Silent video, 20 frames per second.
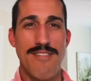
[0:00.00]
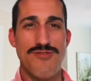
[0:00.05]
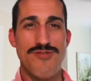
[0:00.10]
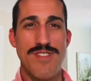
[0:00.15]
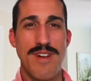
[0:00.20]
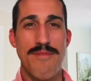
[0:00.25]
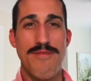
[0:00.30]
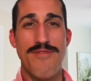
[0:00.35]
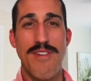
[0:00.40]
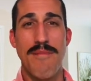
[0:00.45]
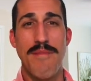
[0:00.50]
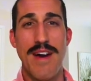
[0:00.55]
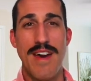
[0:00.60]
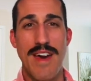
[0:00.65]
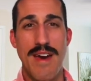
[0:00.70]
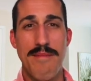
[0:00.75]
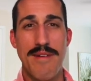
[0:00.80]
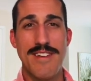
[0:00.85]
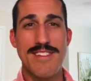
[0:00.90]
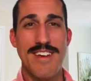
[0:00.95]
trip from
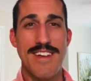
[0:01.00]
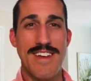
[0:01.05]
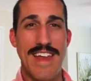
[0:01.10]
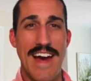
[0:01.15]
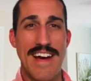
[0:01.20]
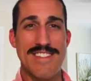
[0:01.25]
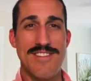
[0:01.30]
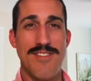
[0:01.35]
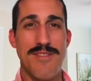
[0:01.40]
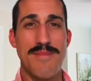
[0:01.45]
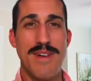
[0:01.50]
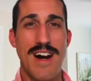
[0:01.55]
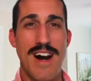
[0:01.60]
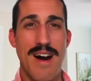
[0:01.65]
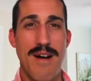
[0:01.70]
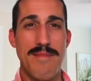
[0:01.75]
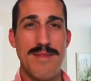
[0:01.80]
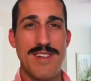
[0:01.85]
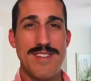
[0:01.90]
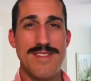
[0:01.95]
Miami to Nassau,
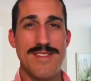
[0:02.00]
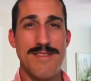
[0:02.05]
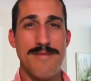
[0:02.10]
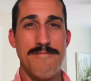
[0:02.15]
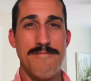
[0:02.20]
Bahamas.